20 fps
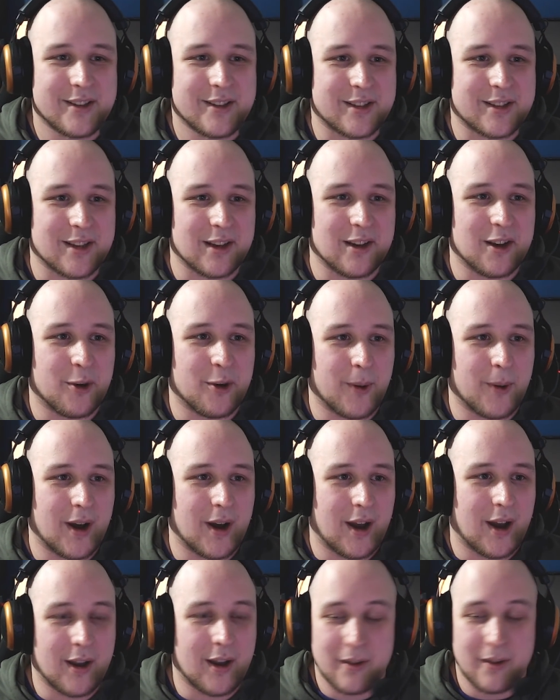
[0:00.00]

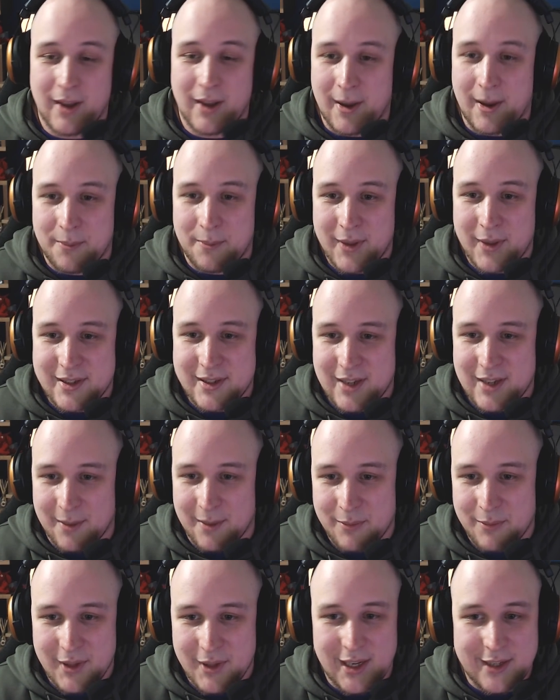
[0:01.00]
So, yeah, that's
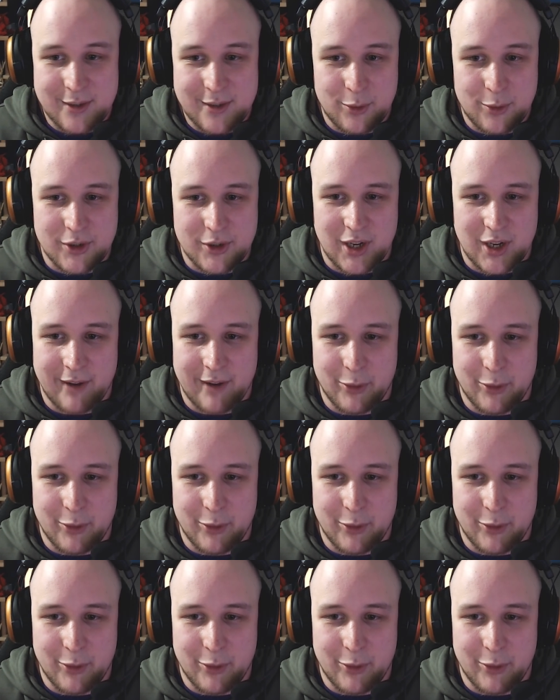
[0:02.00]
it. Thanks for watching,